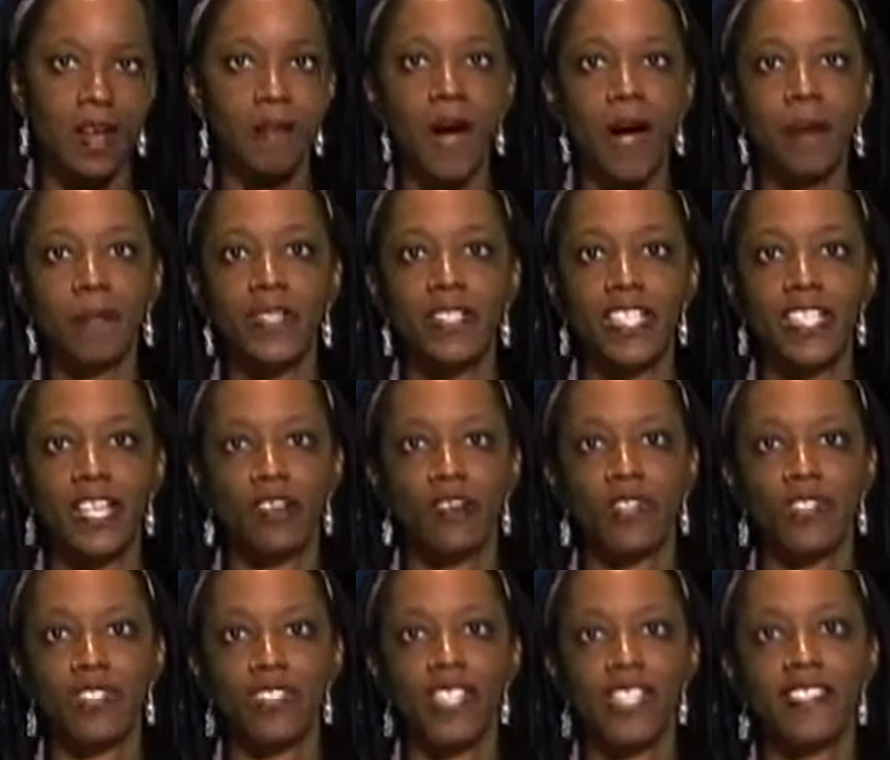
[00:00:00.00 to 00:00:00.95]

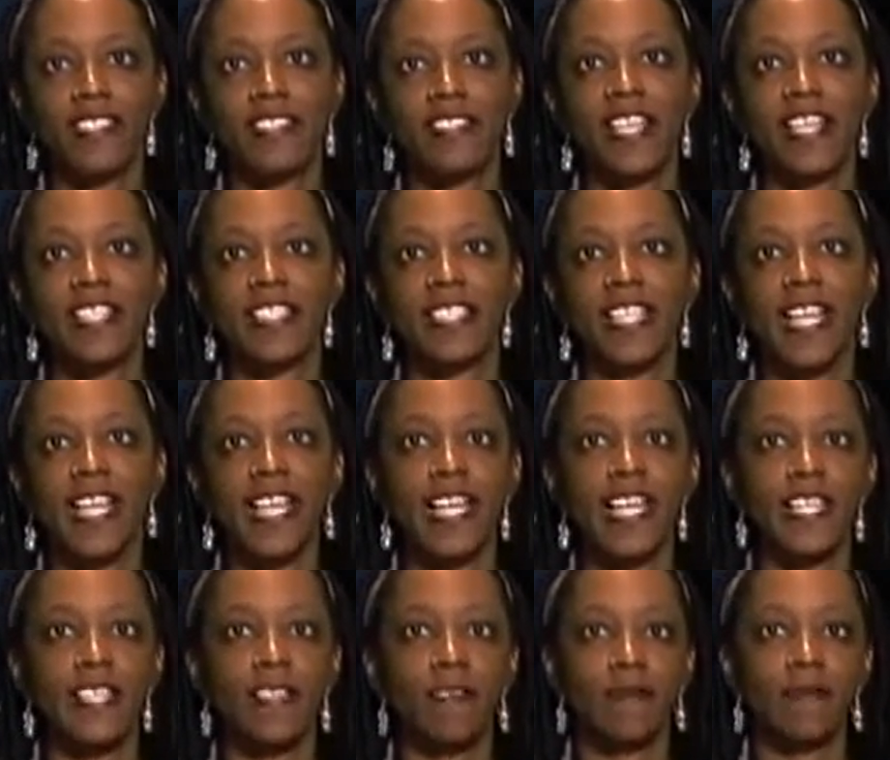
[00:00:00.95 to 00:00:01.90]
Papadopoulos says
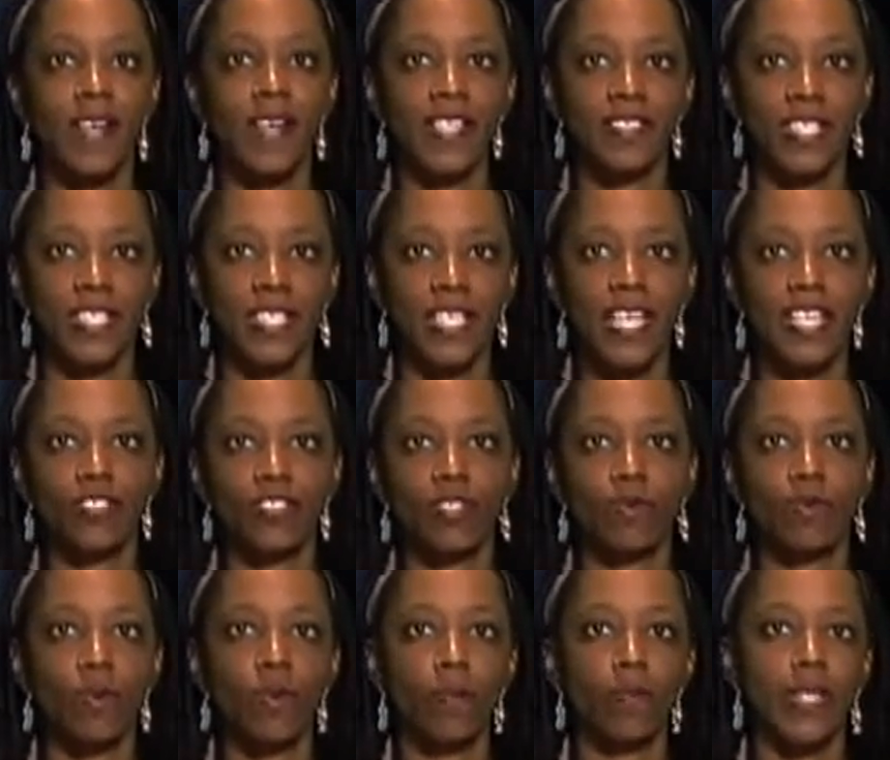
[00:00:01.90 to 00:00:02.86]
Sunday an
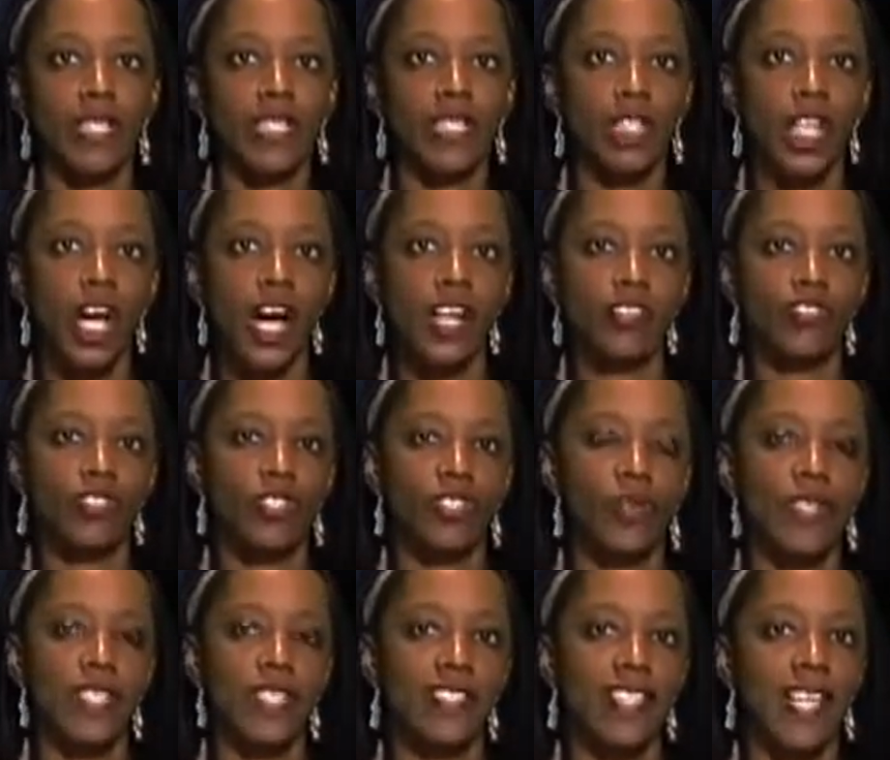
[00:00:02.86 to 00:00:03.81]
investigation will be launched
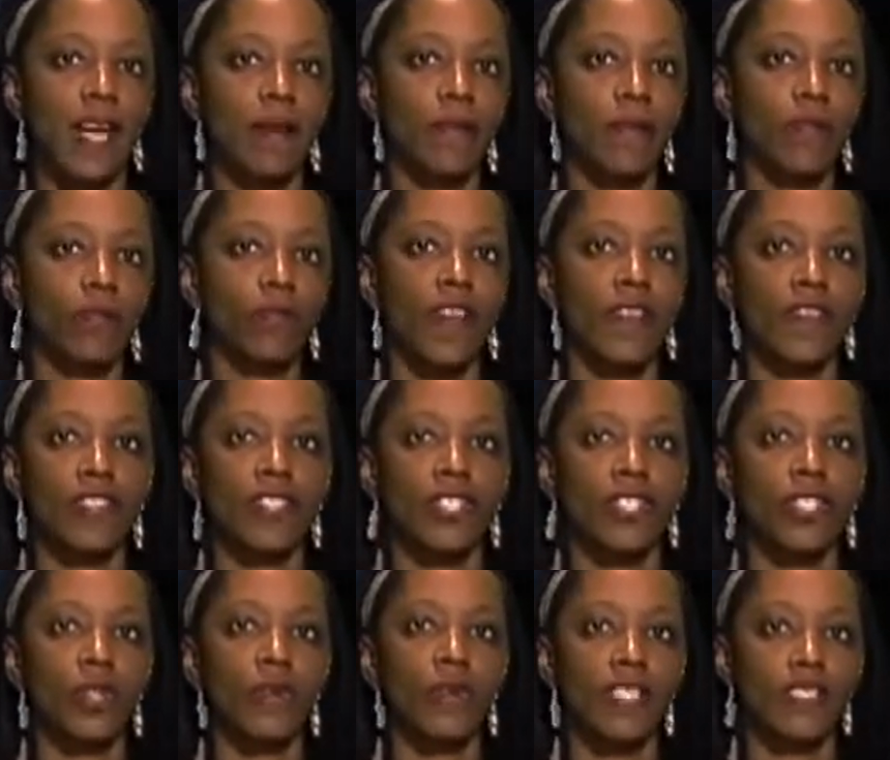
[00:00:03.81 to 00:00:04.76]
to examine whether the
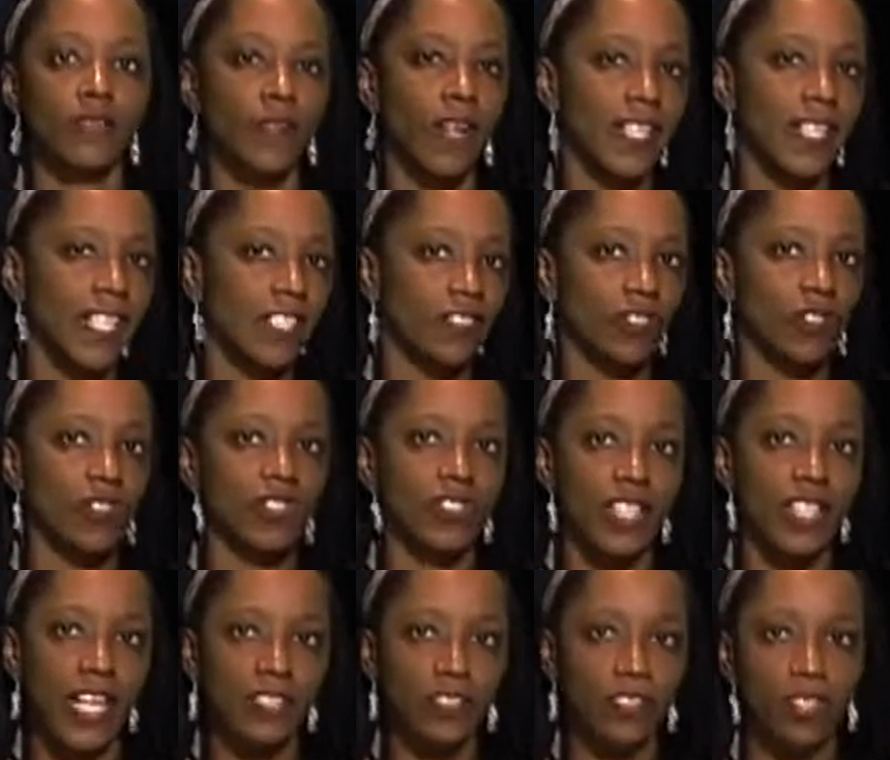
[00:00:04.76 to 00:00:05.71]
U.S. financial
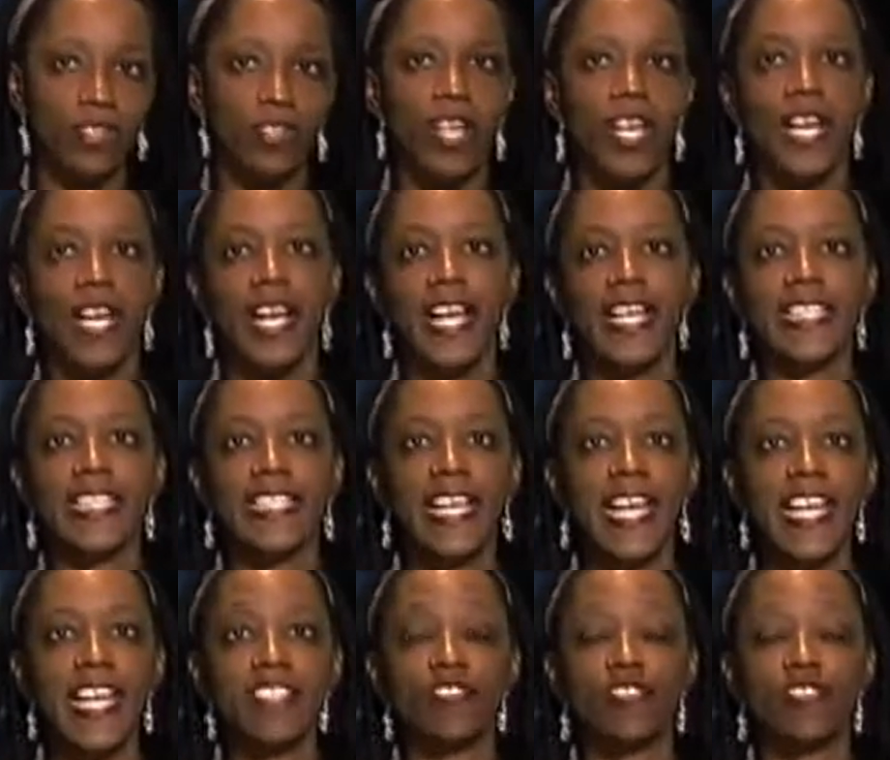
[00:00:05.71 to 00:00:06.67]
sector
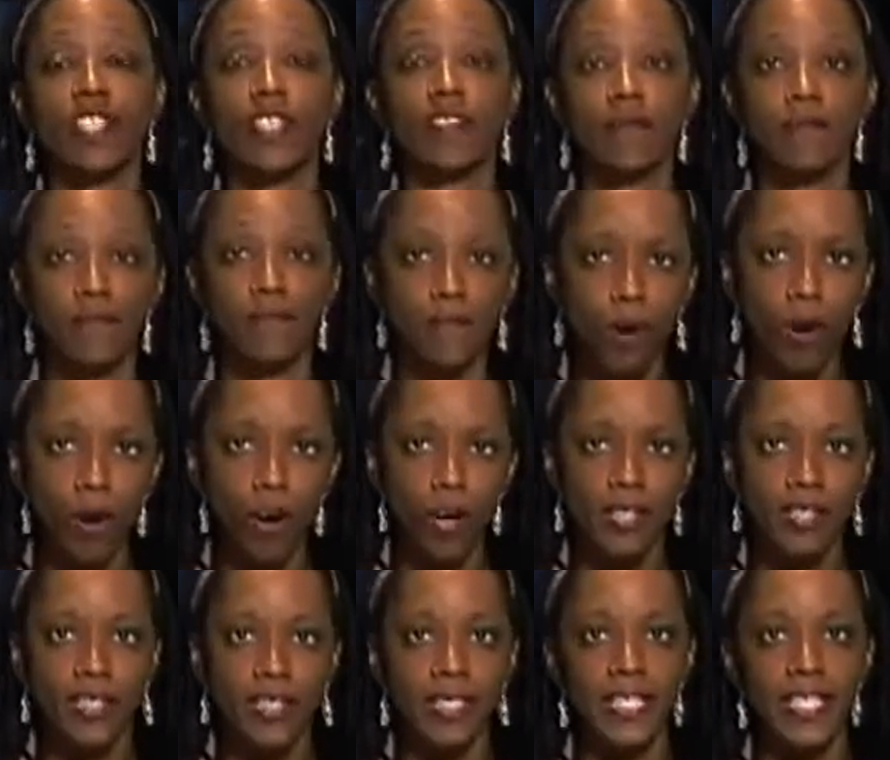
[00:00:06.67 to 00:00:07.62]
engaged in
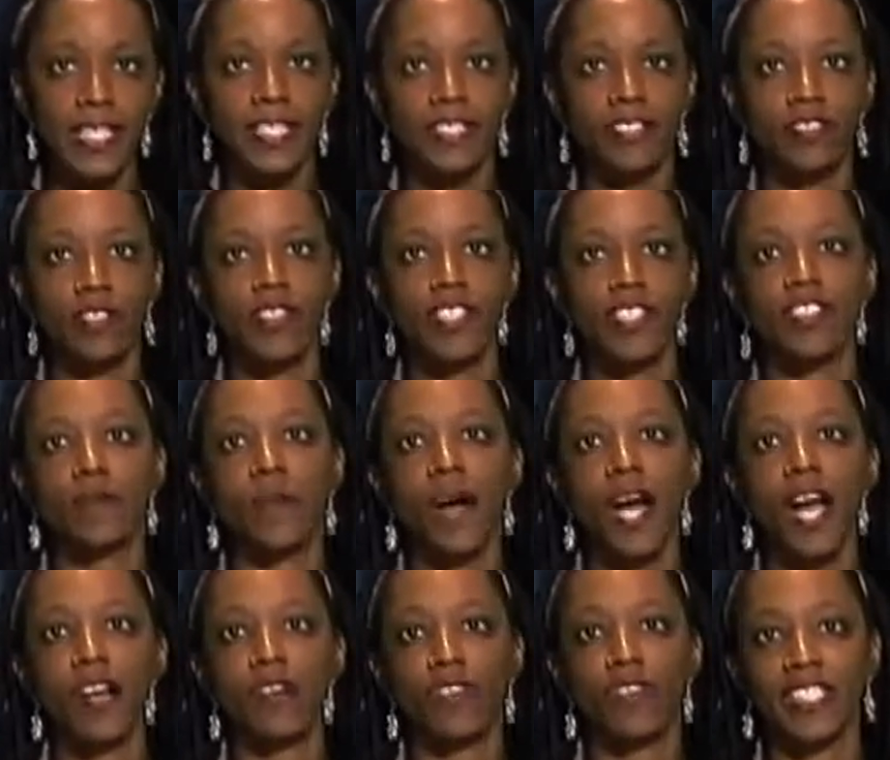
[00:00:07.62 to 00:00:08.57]
fraud, leading to the
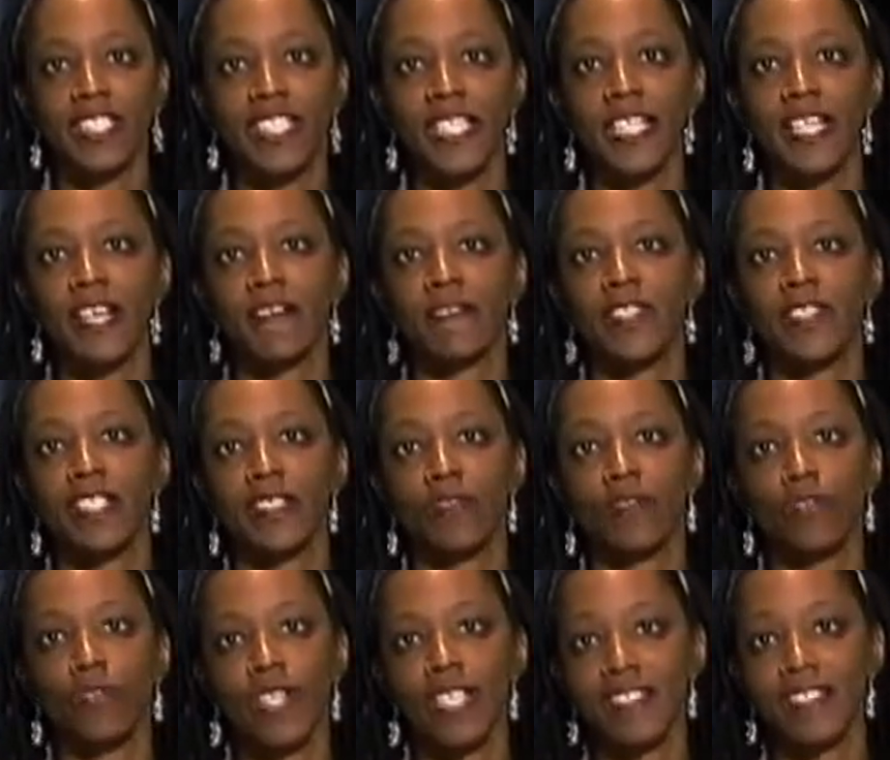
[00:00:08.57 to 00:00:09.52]
spiraling of the
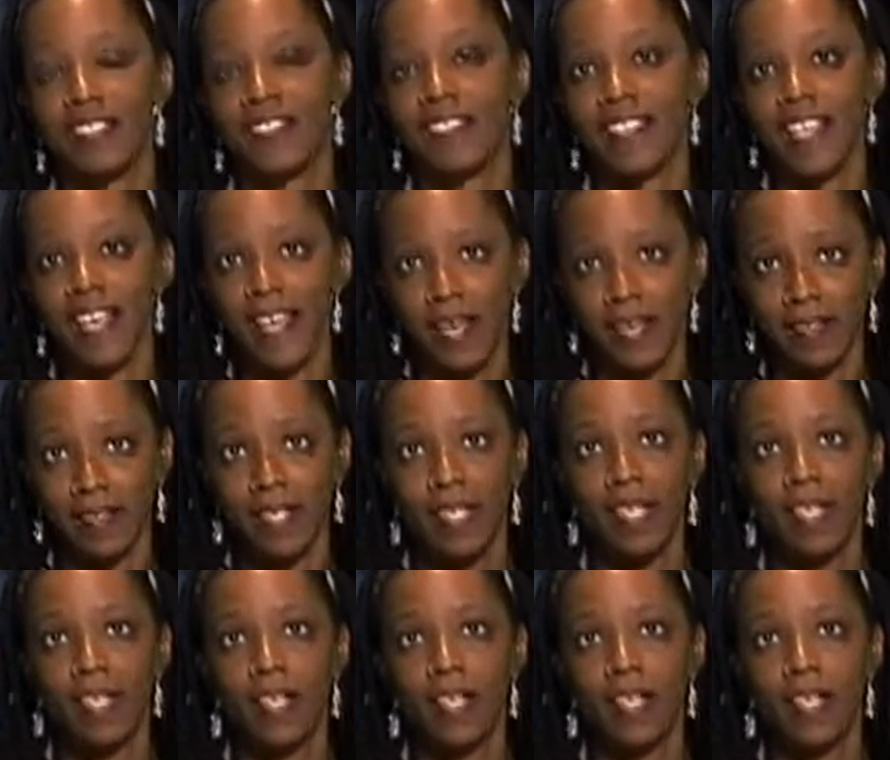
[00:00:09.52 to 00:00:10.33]
Greek's debt.